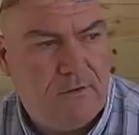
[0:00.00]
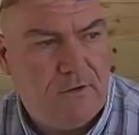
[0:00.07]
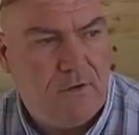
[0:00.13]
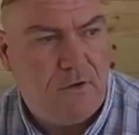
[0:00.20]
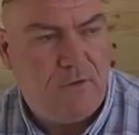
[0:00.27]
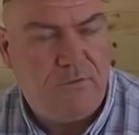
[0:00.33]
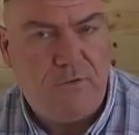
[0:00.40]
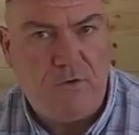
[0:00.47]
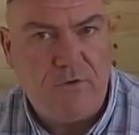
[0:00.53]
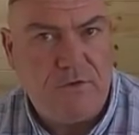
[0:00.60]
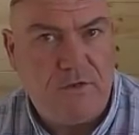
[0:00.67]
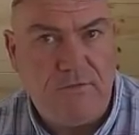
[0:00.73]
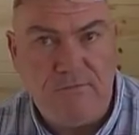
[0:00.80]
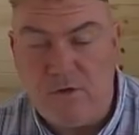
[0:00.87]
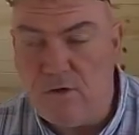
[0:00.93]
to find an
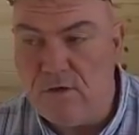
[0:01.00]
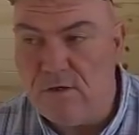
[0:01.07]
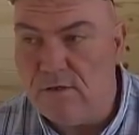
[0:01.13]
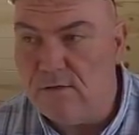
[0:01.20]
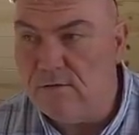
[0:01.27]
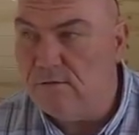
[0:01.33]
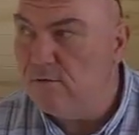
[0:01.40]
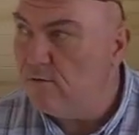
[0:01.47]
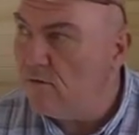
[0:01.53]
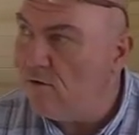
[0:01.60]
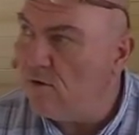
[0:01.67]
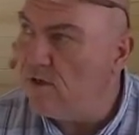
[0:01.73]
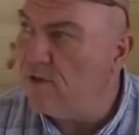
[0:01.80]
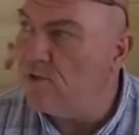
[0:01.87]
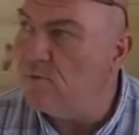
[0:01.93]
inverter,
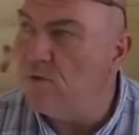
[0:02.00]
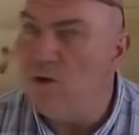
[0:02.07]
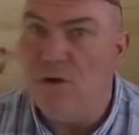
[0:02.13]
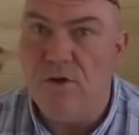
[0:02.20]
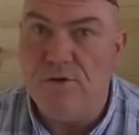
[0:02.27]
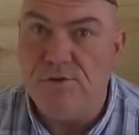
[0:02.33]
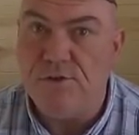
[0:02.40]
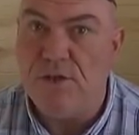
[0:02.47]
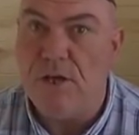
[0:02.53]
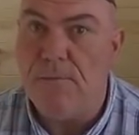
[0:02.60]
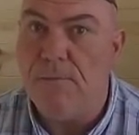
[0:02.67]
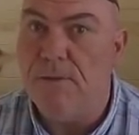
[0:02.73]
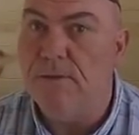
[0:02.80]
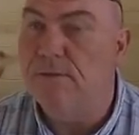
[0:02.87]
got to get some curtains up.